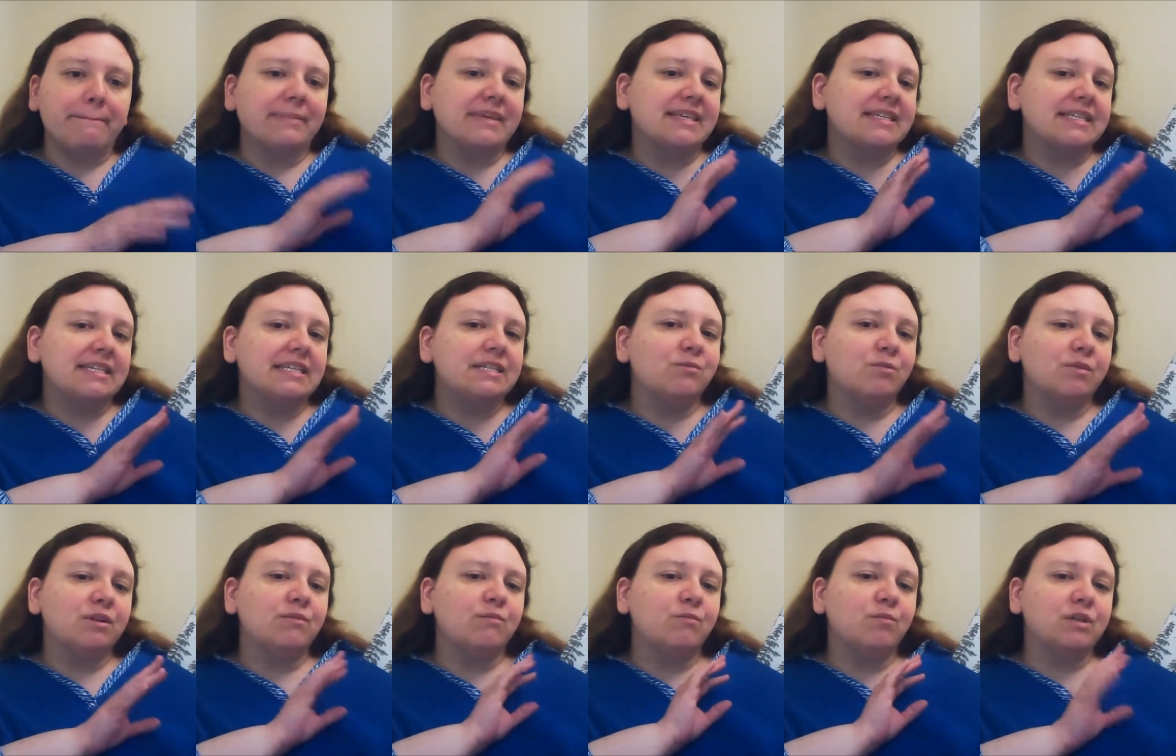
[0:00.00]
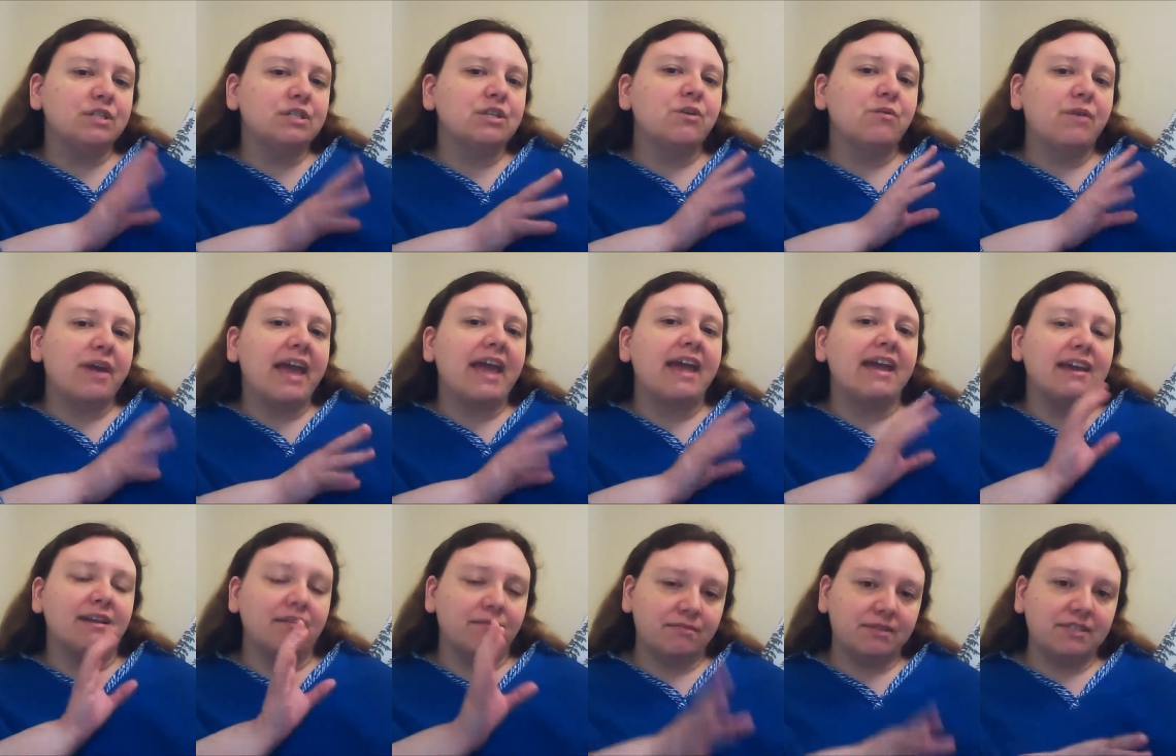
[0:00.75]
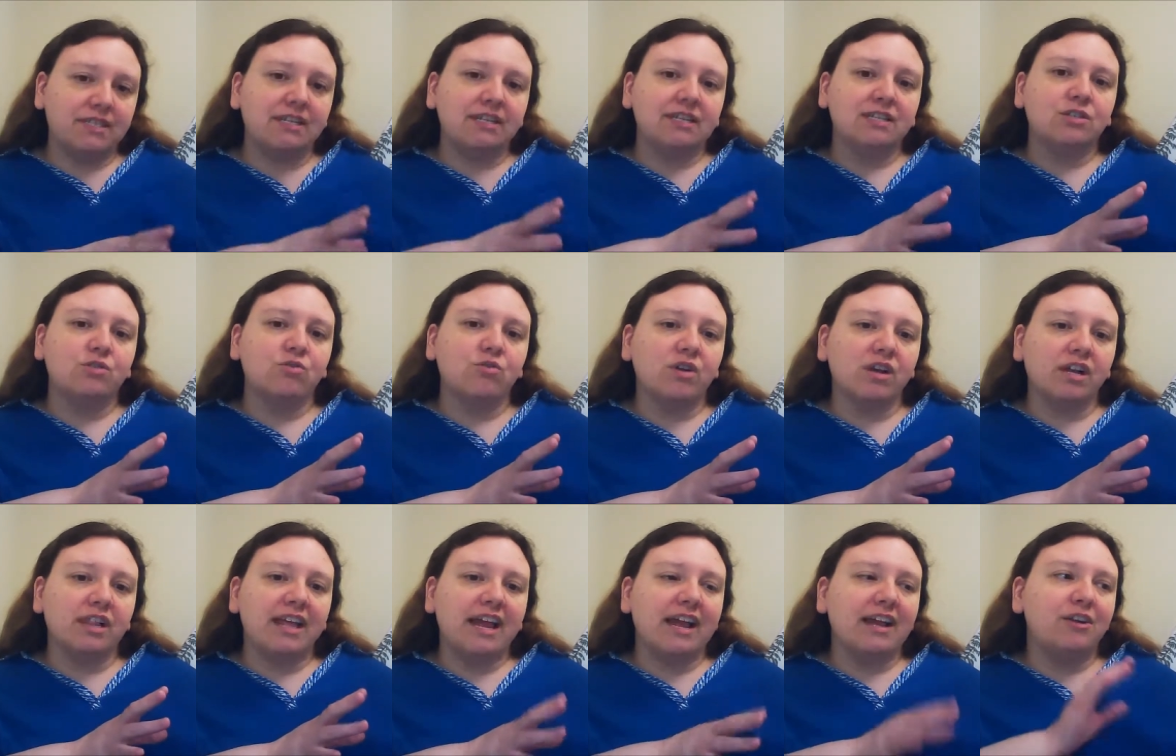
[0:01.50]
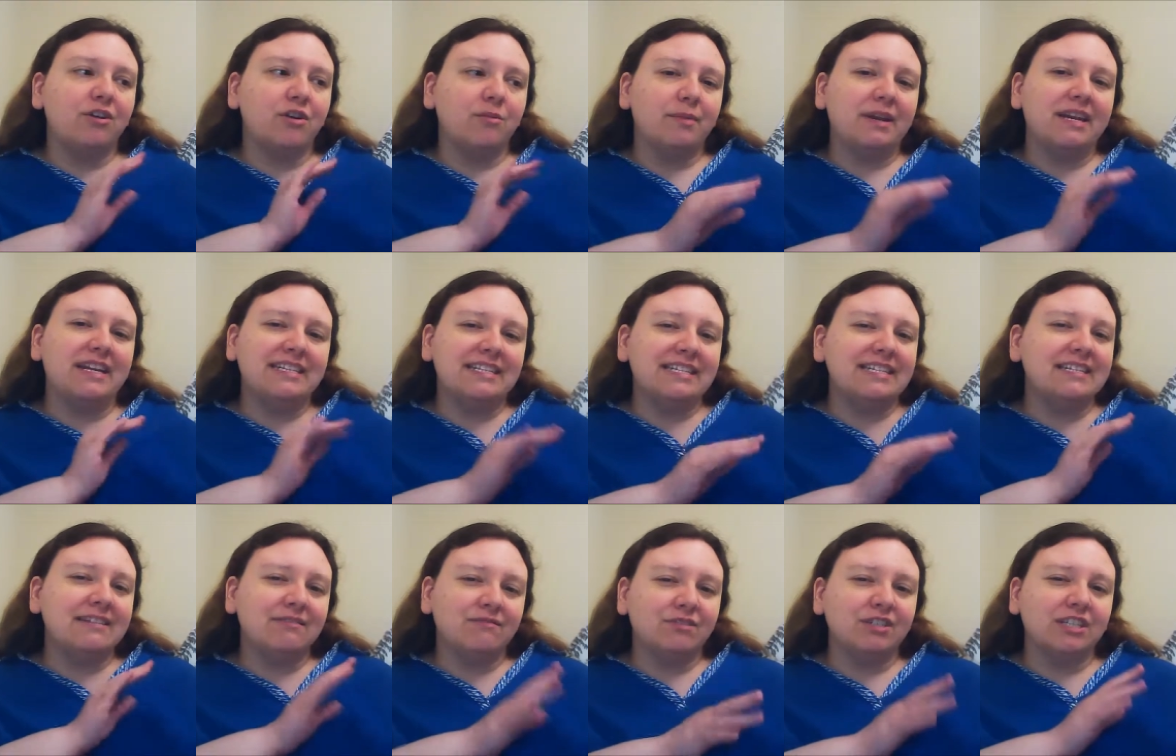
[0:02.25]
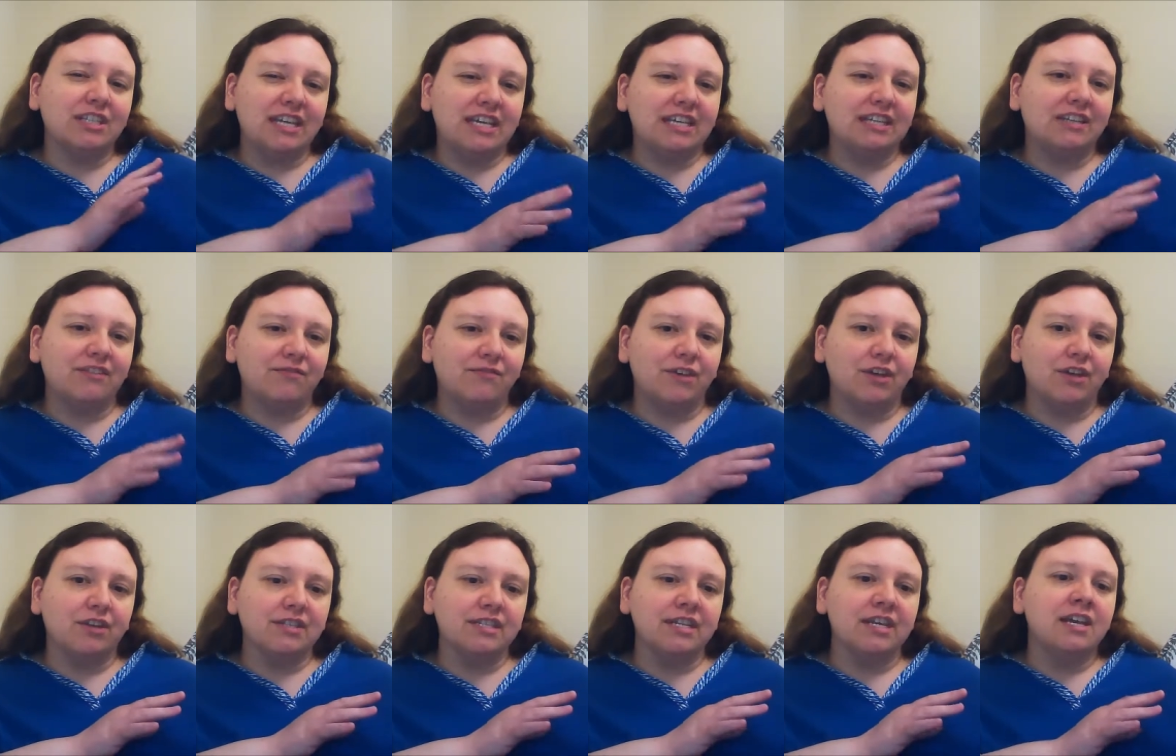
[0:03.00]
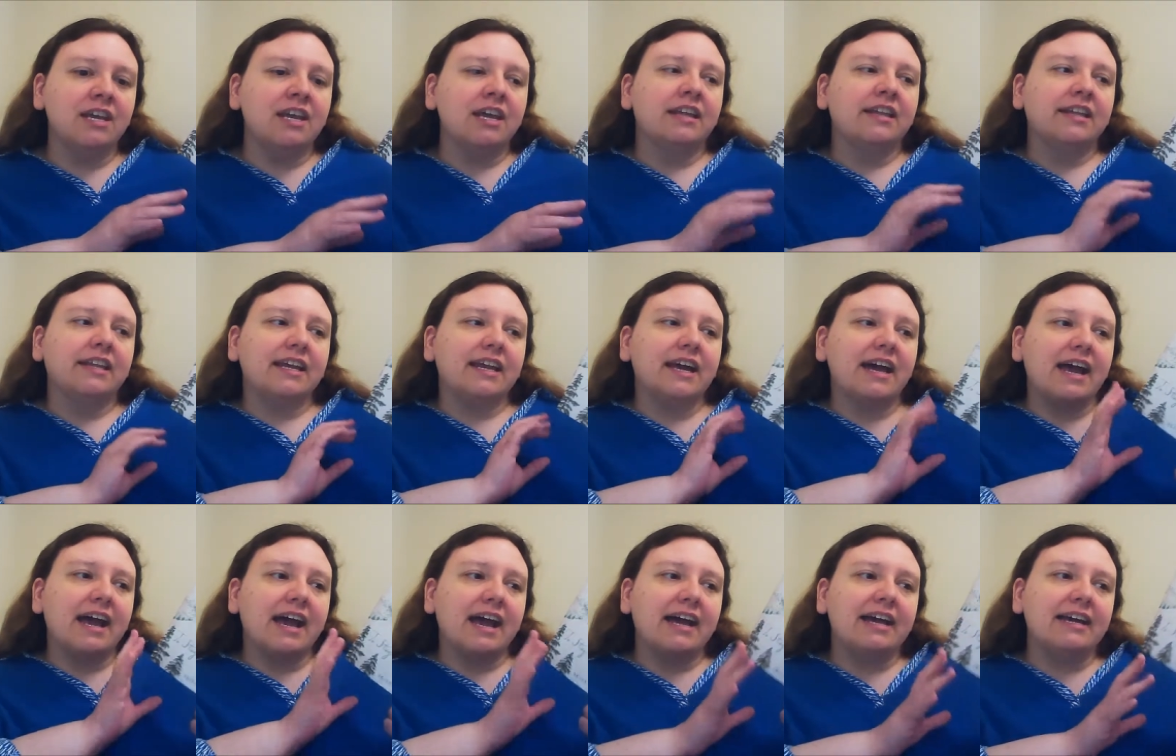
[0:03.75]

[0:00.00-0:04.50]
Because this one was okay. It was historically accurate, but I didn't really get the feels. Like